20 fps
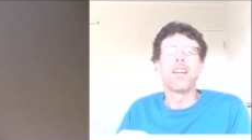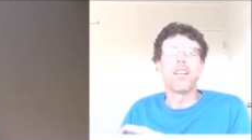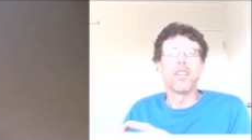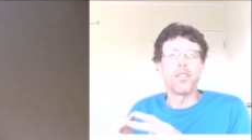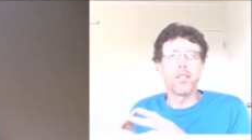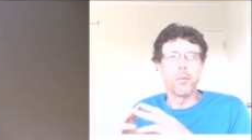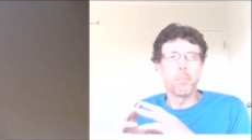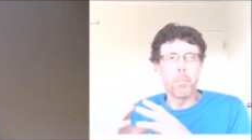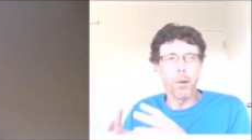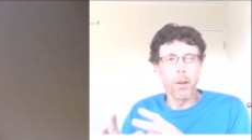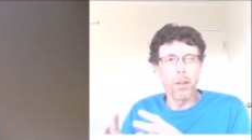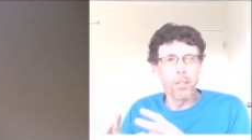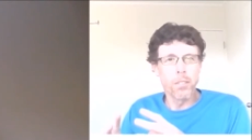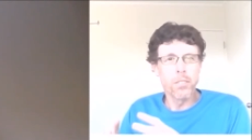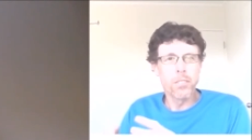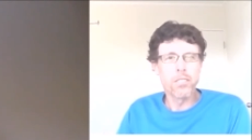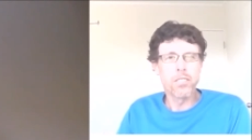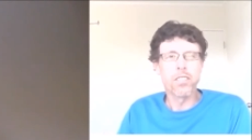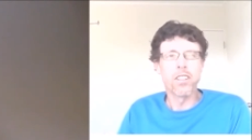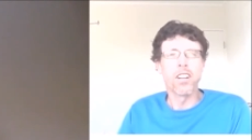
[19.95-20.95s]
Your
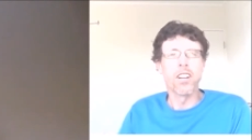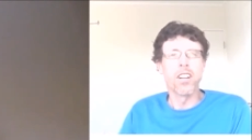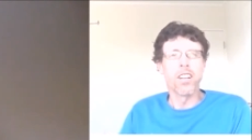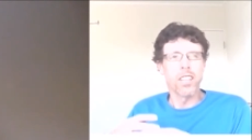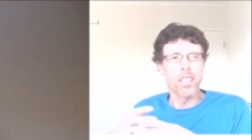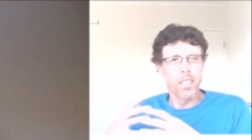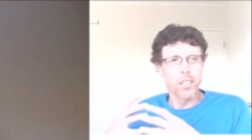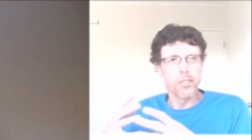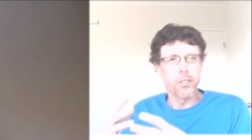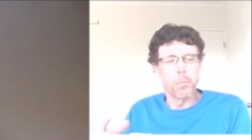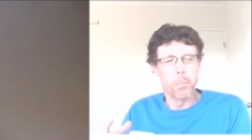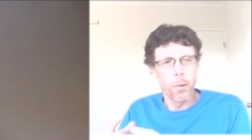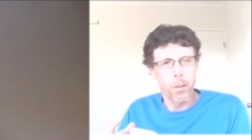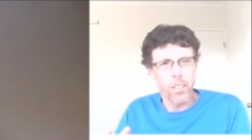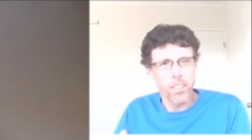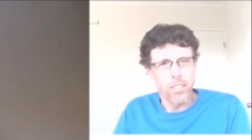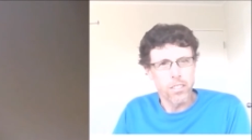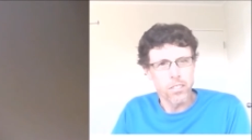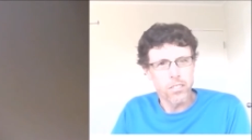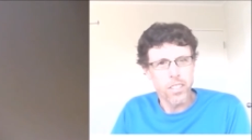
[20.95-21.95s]
bones give your
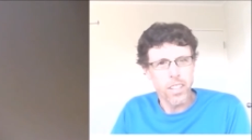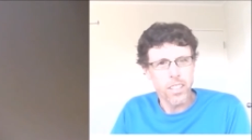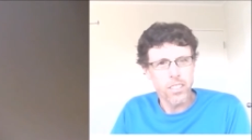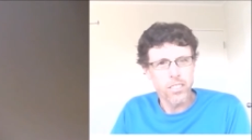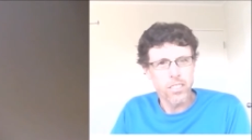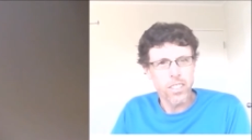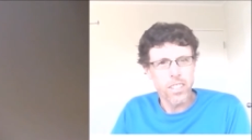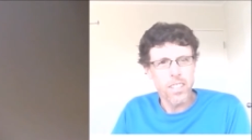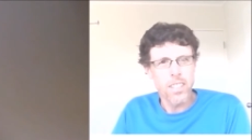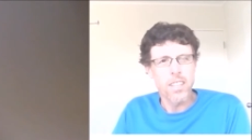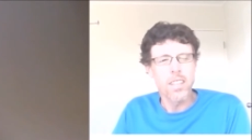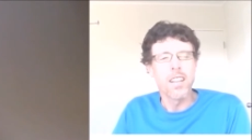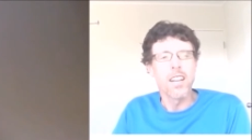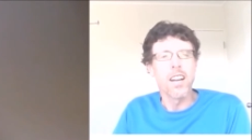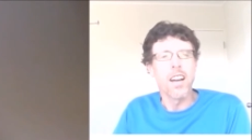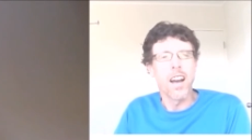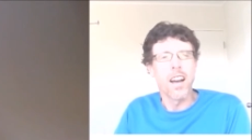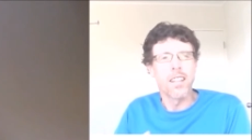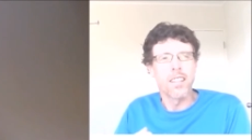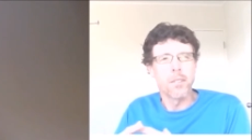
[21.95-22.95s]
body structure
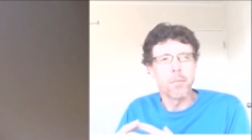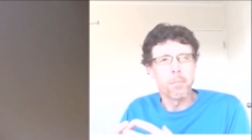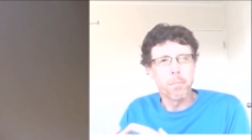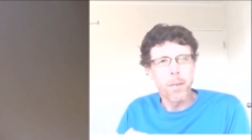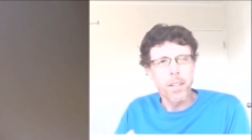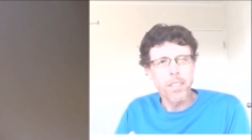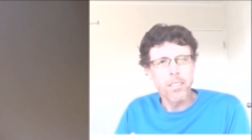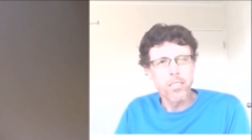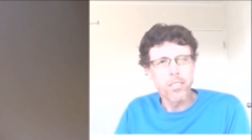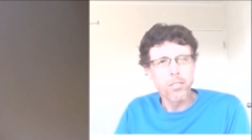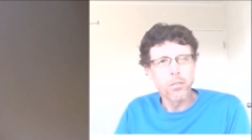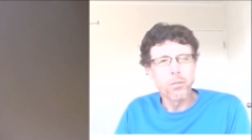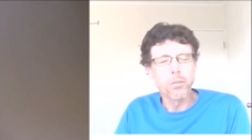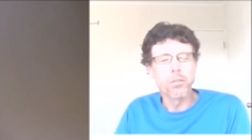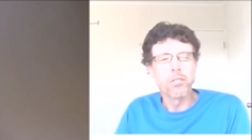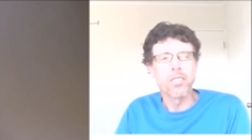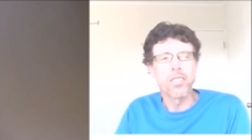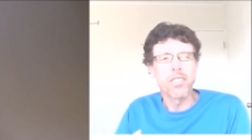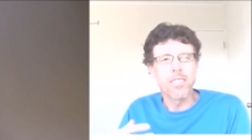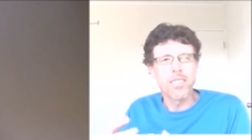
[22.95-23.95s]
and the
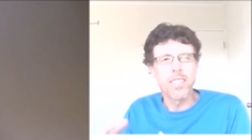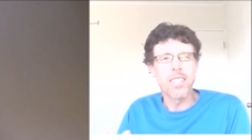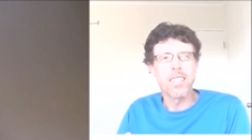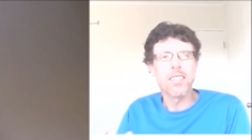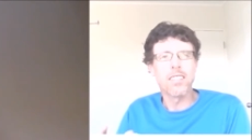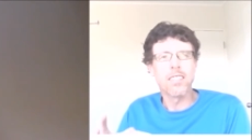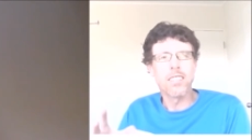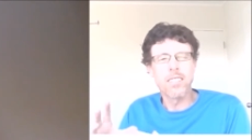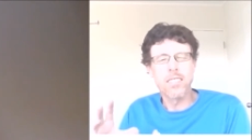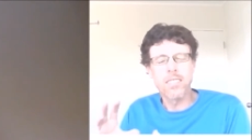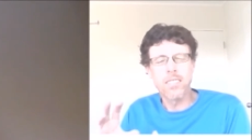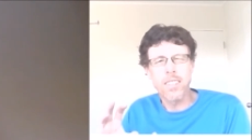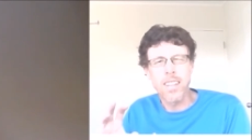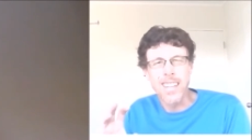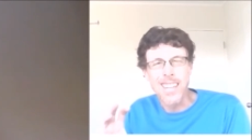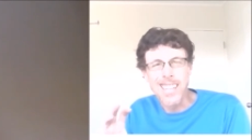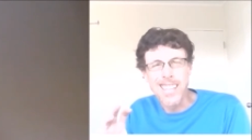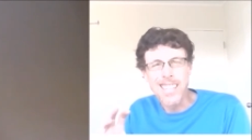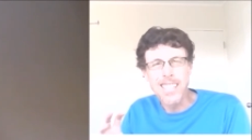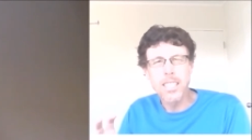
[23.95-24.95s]
muscles and tendons
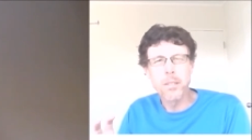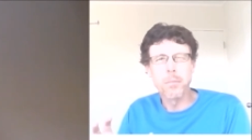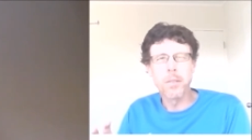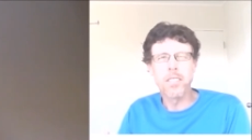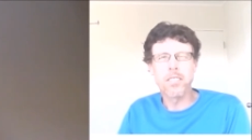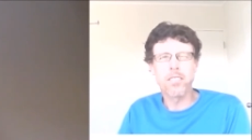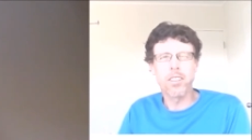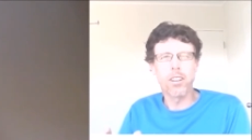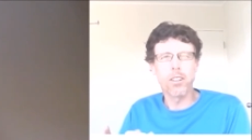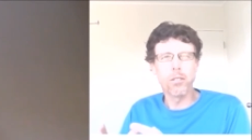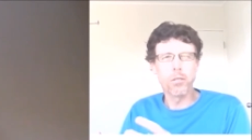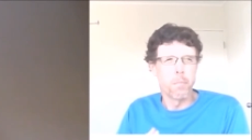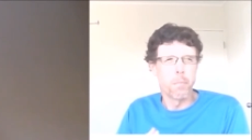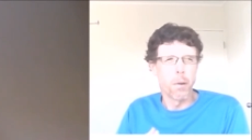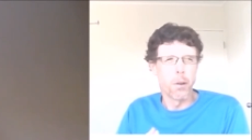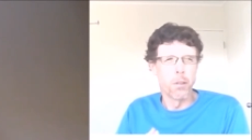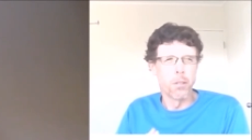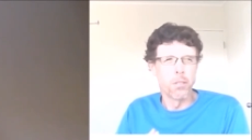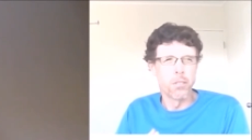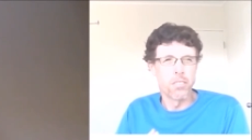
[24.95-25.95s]
and ligaments hold
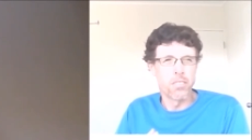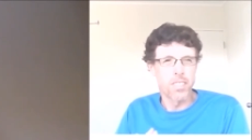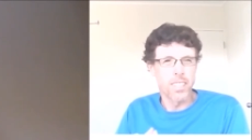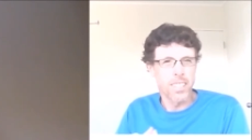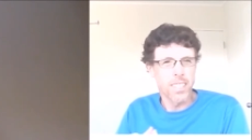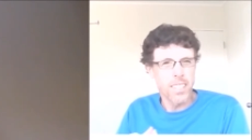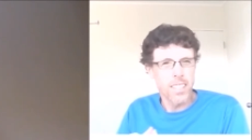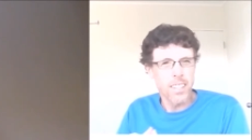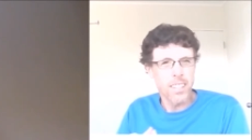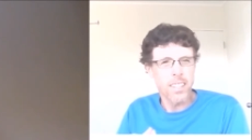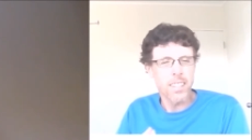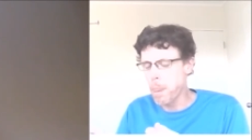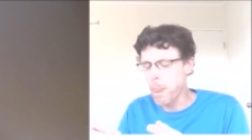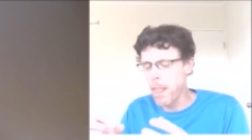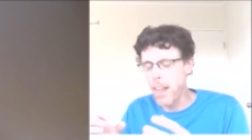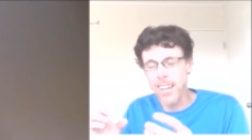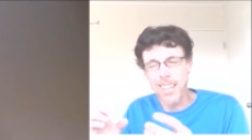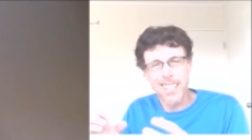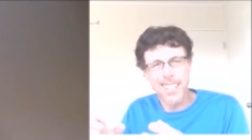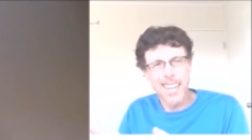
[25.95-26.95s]
bones together
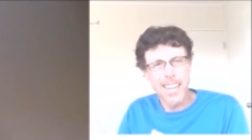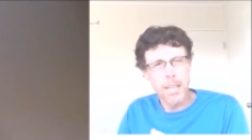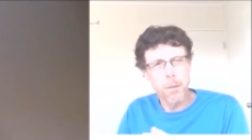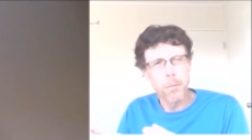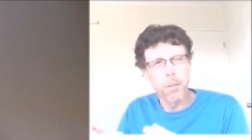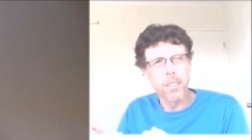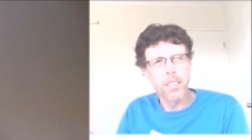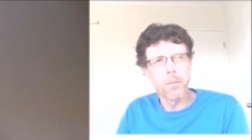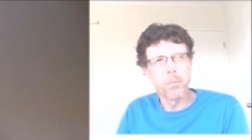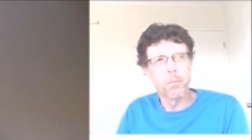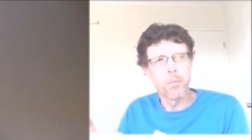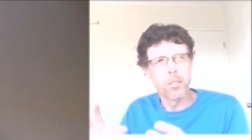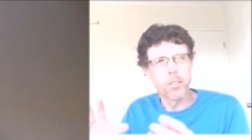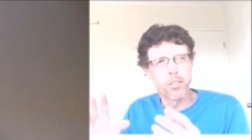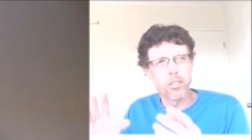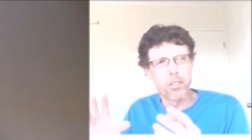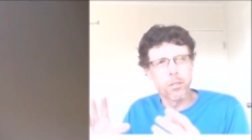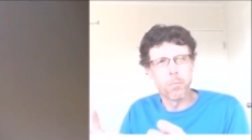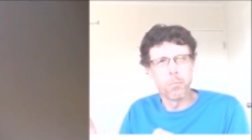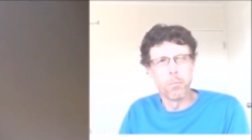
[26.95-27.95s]
and enable them
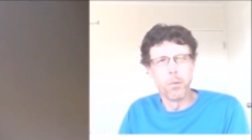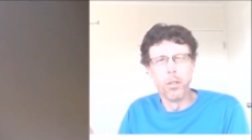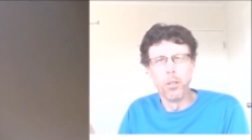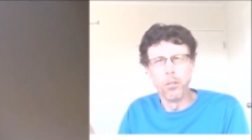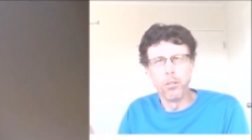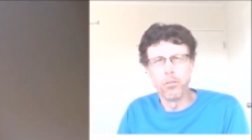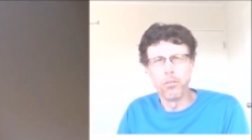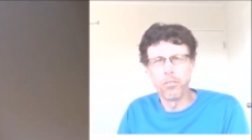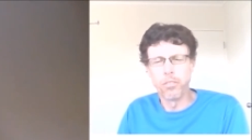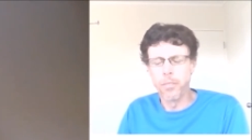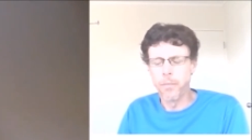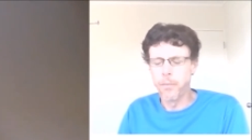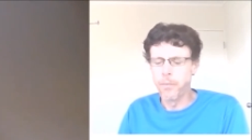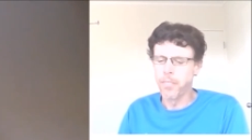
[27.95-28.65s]
to move.